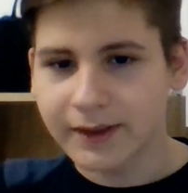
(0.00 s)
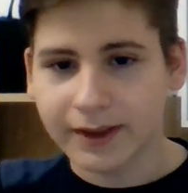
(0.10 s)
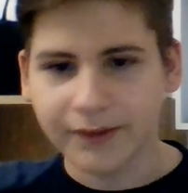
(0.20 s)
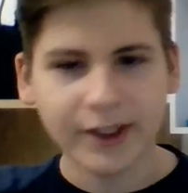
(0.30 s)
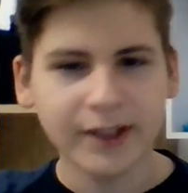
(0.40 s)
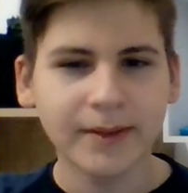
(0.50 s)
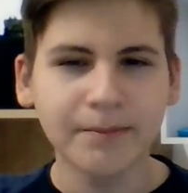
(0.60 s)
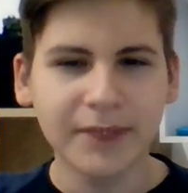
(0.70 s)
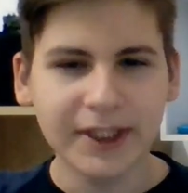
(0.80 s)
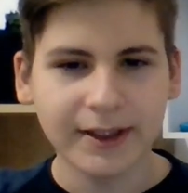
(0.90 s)
They have an
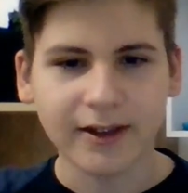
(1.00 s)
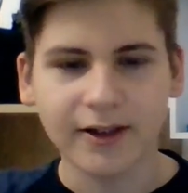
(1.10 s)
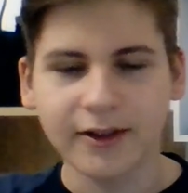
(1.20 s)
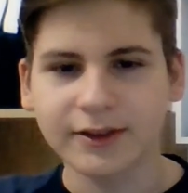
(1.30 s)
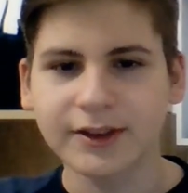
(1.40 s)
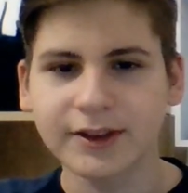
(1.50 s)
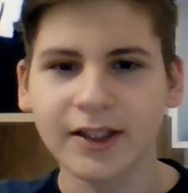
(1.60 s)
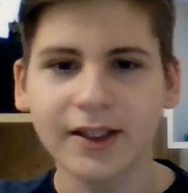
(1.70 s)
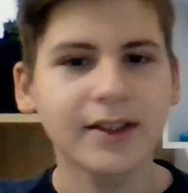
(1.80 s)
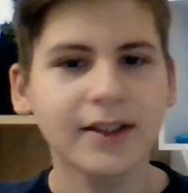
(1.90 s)
intermediate cartridge.
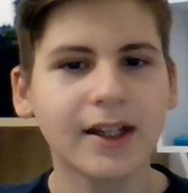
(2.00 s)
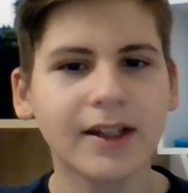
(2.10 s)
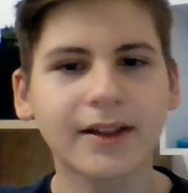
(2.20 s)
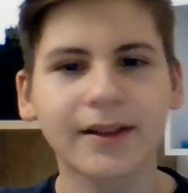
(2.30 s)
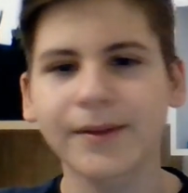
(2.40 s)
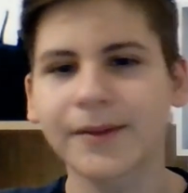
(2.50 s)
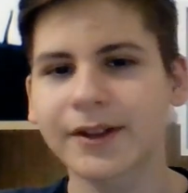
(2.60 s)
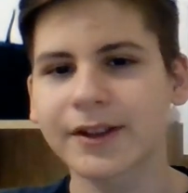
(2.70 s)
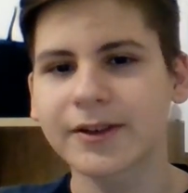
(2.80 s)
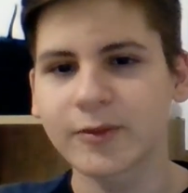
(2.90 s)
In this case, it's a
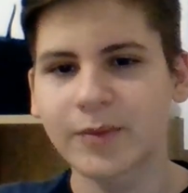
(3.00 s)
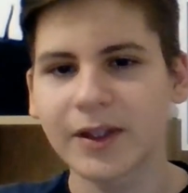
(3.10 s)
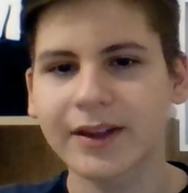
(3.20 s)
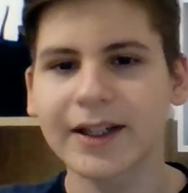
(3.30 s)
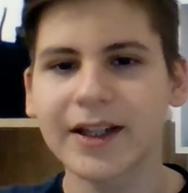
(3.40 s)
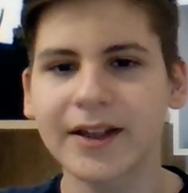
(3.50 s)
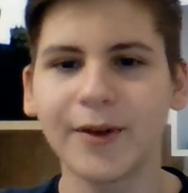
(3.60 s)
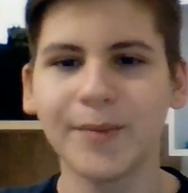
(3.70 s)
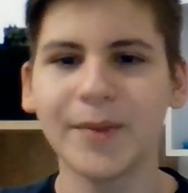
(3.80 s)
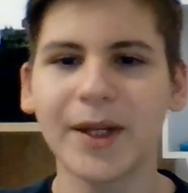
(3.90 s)
7.92 by
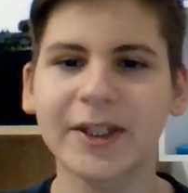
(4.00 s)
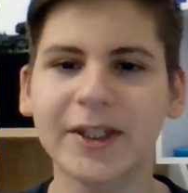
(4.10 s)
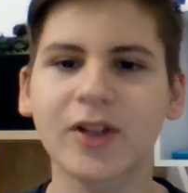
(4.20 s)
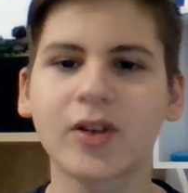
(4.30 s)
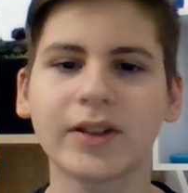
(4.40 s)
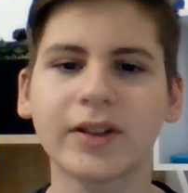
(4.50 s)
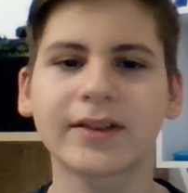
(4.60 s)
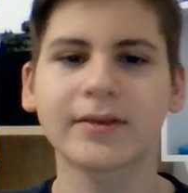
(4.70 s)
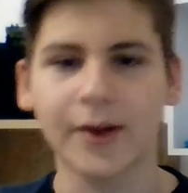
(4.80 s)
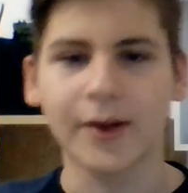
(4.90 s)
33mm
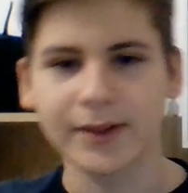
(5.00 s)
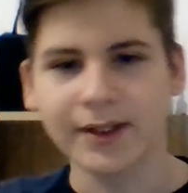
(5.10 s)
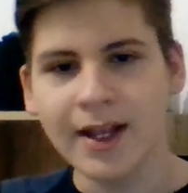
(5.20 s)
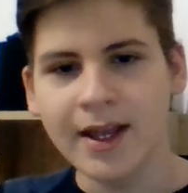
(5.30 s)
Kurz round.